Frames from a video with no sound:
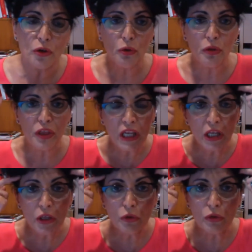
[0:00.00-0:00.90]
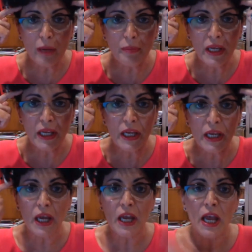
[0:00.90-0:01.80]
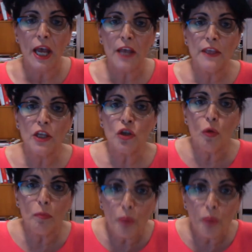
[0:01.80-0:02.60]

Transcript: You think a thought up here and then your